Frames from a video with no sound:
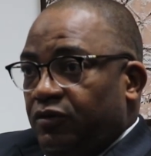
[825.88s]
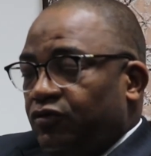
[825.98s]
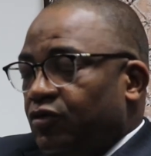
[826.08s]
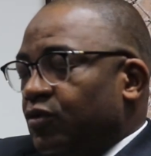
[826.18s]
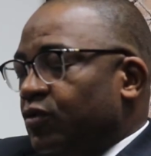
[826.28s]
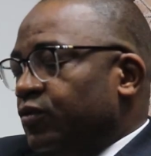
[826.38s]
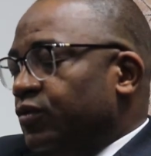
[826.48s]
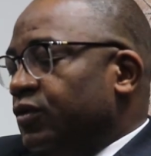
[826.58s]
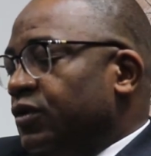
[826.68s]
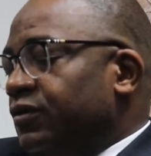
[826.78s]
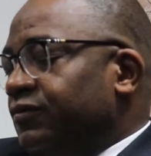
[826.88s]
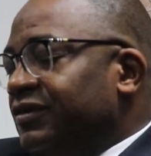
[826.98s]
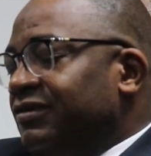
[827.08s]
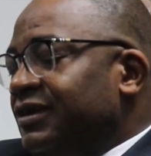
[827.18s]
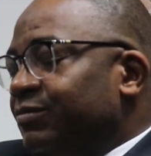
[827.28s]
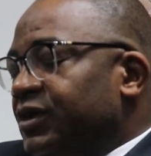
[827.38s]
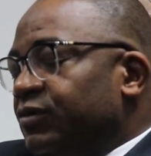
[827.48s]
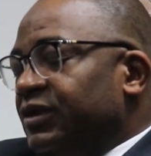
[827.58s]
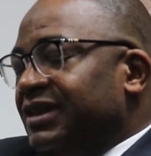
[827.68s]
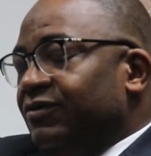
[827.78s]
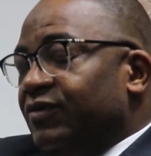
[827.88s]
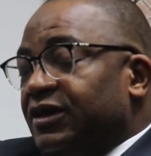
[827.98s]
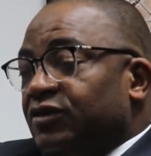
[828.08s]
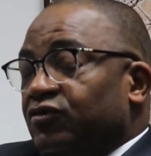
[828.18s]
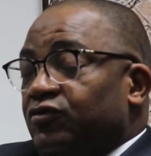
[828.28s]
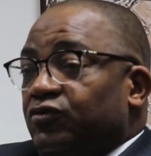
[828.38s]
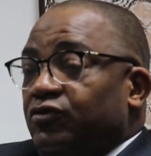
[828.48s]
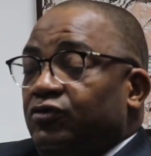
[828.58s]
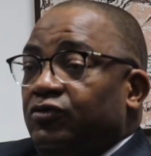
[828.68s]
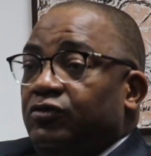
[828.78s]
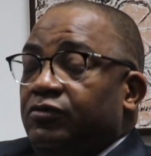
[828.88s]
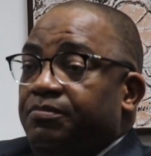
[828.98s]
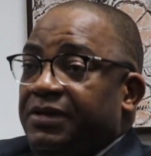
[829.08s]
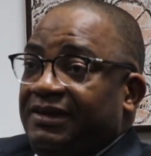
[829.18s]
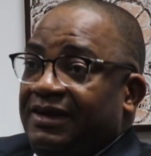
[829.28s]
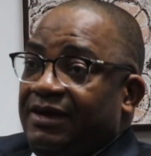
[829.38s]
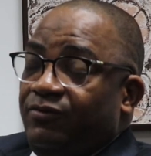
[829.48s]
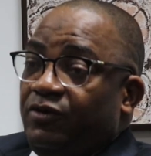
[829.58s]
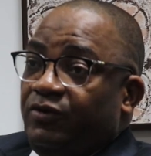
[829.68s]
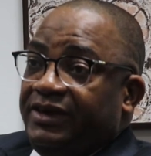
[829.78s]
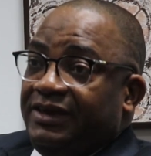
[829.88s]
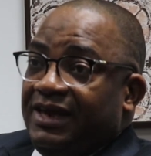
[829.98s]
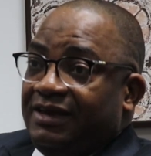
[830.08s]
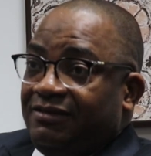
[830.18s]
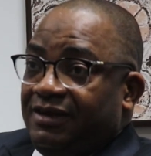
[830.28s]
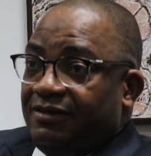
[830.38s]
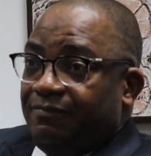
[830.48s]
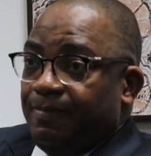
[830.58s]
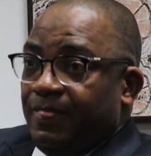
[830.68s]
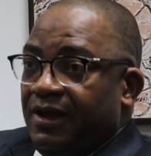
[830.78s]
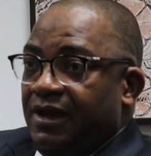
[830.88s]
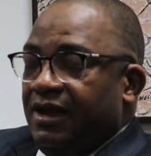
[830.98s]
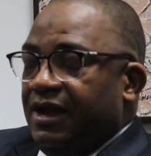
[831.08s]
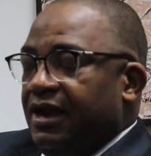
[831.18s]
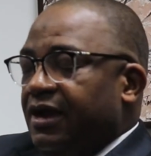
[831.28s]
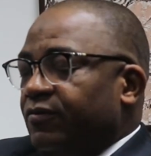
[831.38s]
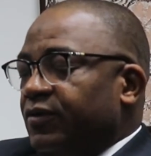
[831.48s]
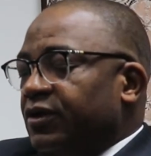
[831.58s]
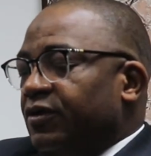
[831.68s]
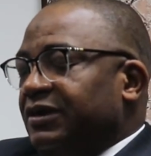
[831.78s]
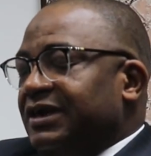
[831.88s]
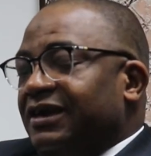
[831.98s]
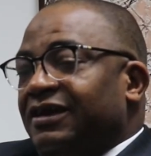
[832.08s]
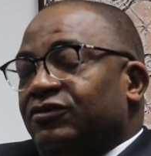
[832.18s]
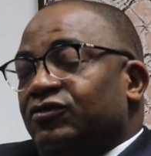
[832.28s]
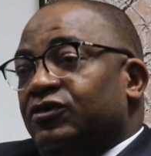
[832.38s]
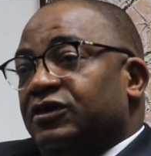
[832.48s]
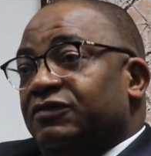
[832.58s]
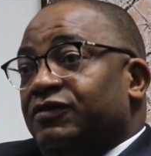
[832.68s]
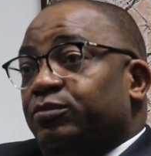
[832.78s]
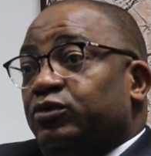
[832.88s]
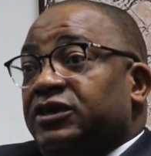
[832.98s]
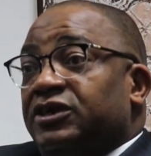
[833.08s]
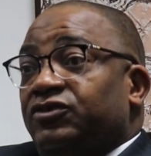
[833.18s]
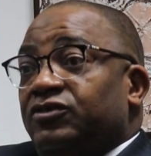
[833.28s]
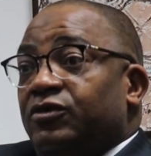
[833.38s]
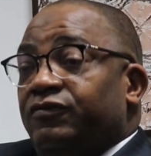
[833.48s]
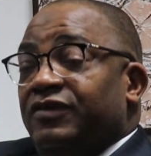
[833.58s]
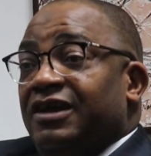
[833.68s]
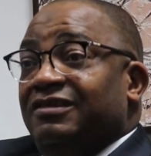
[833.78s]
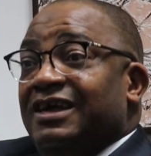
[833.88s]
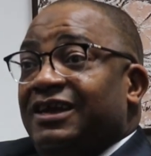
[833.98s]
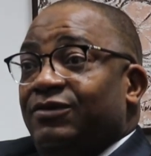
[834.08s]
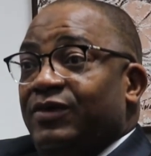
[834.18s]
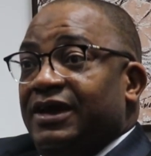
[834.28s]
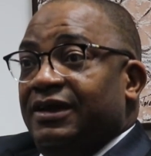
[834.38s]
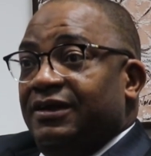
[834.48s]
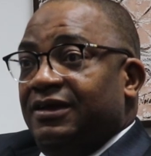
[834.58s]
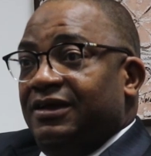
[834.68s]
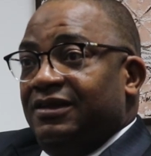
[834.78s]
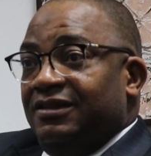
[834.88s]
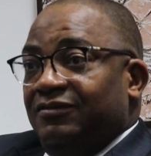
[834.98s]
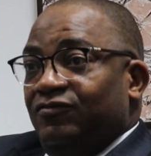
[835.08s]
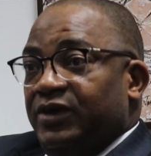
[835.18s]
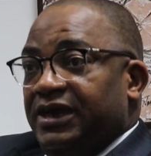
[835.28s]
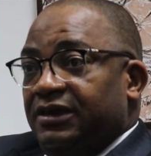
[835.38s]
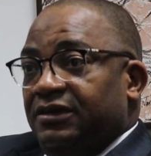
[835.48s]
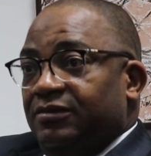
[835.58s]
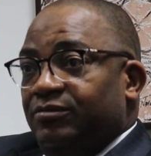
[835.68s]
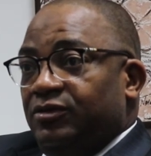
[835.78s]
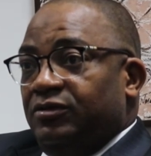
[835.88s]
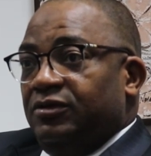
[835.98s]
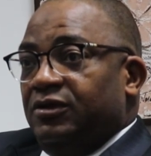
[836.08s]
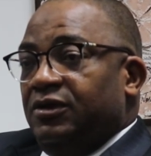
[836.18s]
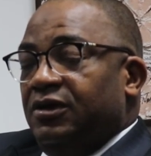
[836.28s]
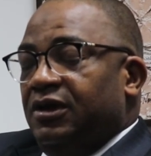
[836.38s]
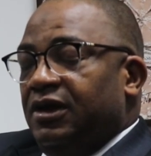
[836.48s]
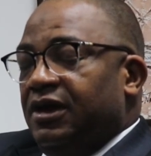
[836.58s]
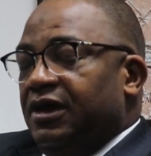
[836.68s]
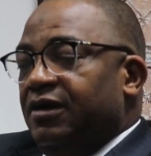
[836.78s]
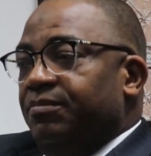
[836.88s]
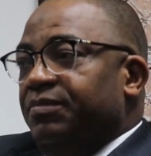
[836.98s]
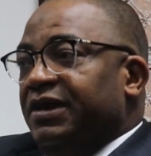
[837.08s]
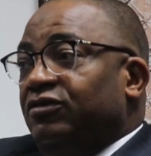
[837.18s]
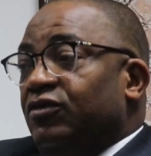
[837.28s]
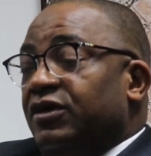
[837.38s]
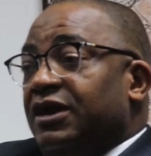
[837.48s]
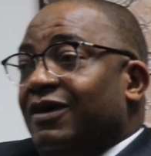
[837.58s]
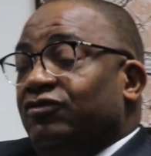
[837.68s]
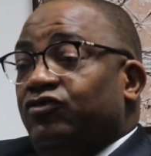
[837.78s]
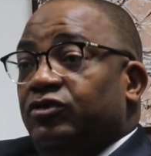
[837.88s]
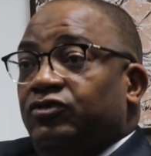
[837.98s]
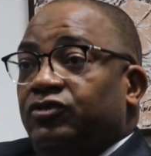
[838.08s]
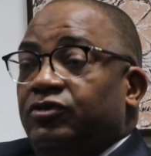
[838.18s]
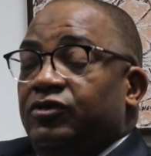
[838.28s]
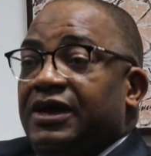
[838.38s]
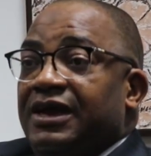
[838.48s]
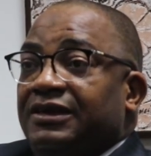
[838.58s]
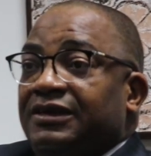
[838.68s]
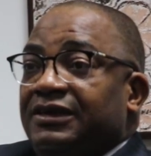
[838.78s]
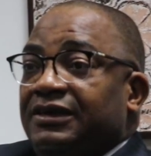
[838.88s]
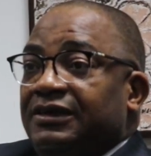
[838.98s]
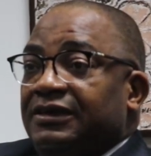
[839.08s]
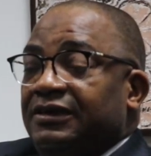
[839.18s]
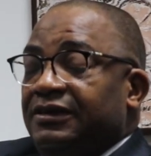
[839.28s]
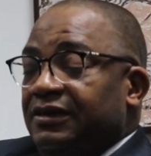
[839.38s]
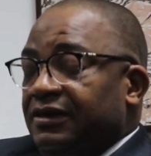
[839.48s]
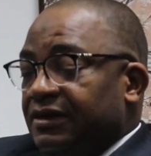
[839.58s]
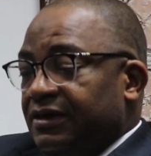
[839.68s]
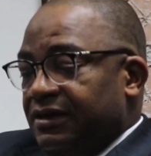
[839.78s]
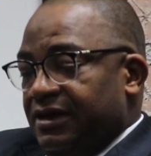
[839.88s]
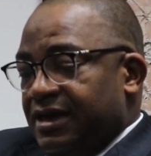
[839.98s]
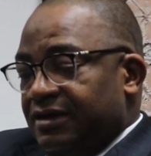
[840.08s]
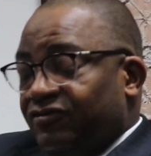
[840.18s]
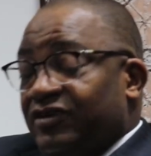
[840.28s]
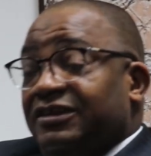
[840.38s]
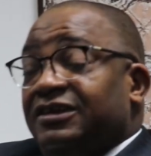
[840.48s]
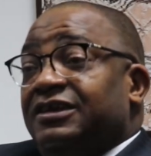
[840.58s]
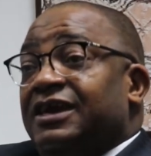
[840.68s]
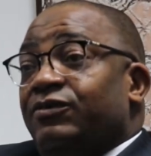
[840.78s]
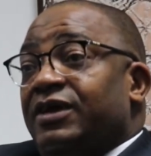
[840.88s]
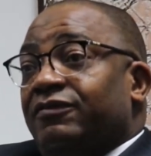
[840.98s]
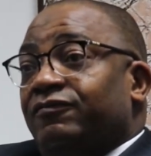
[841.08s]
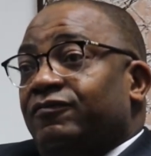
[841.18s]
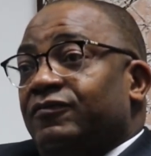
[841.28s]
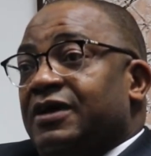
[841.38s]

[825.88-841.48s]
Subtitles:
So reasonably, we think we're going to do better than what we did last year. We ordinarily do not give a projection of exactly where things will end, but based on our structure and the strategy that we have,